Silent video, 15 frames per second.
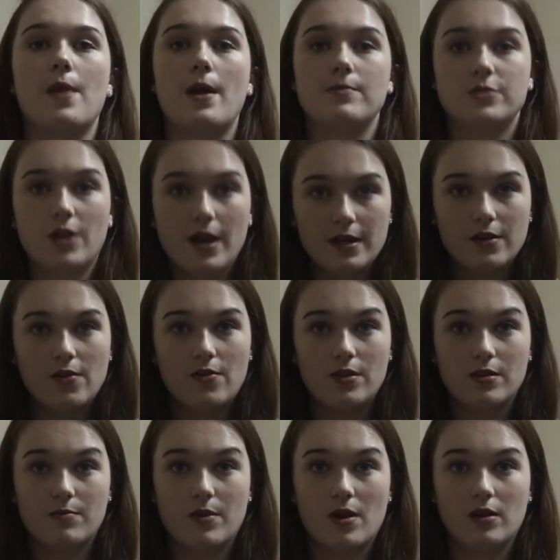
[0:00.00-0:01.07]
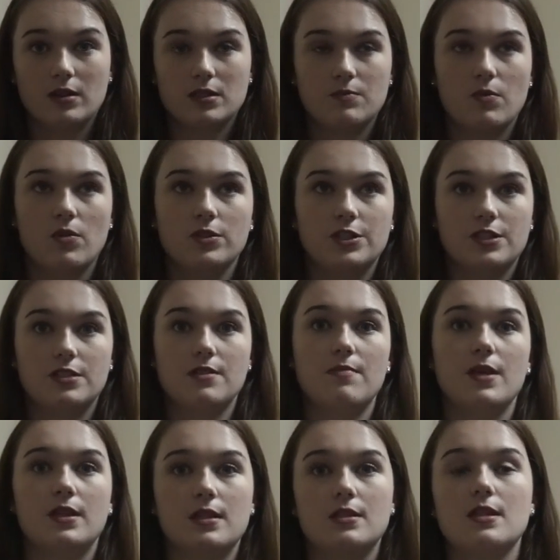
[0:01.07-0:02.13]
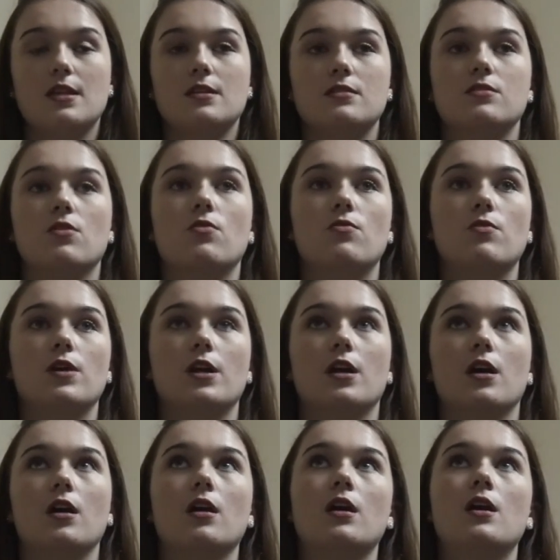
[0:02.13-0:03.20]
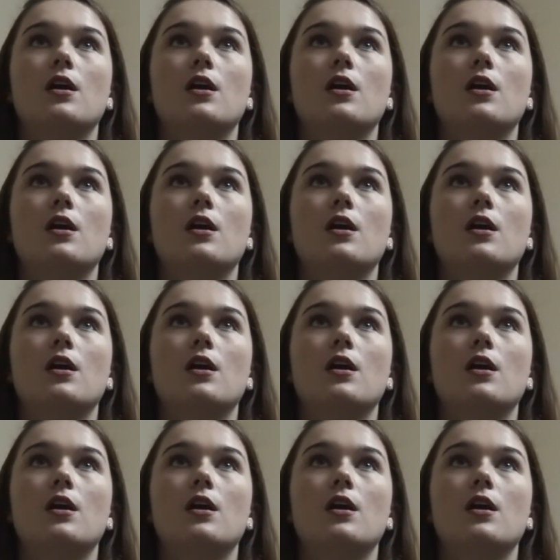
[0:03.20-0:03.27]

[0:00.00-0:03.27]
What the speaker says: I'm trying to go into the parks more just to make the days go quicker.